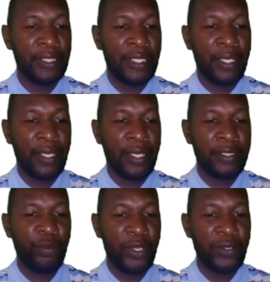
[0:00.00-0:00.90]
An
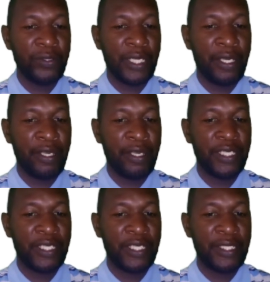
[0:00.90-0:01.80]
impulse arrives at
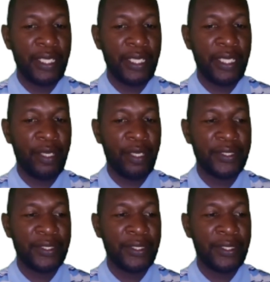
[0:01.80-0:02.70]
the synapse.
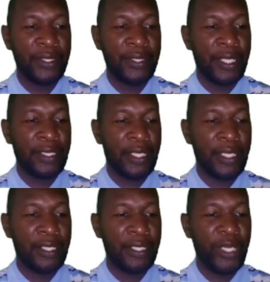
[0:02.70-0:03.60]
At the end
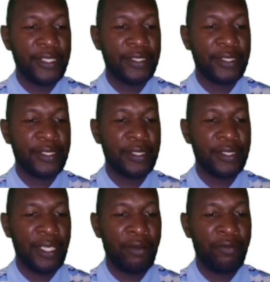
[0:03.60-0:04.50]
plates, there
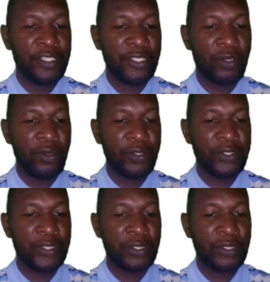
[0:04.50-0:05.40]
are vesicles
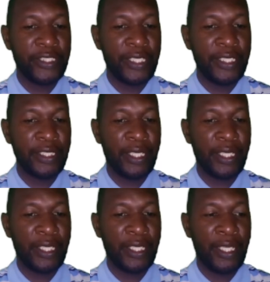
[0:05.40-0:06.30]
containing
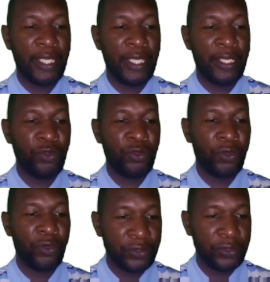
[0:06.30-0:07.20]
a
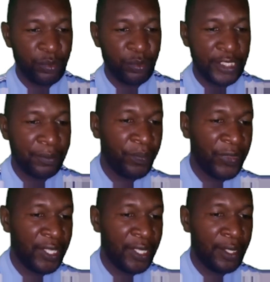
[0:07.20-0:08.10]
neurotransmitter.
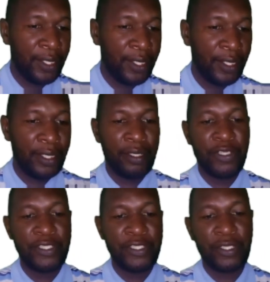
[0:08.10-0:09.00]
The
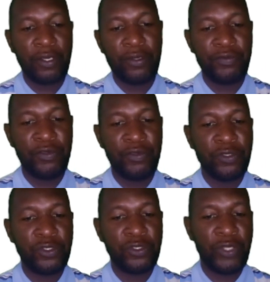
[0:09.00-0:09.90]
vesicles fuse
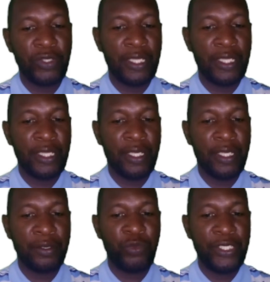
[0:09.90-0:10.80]
with the
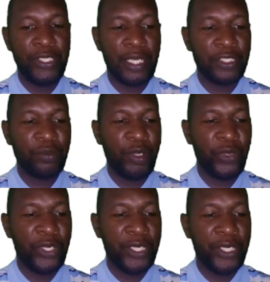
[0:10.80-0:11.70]
presynaptic membrane,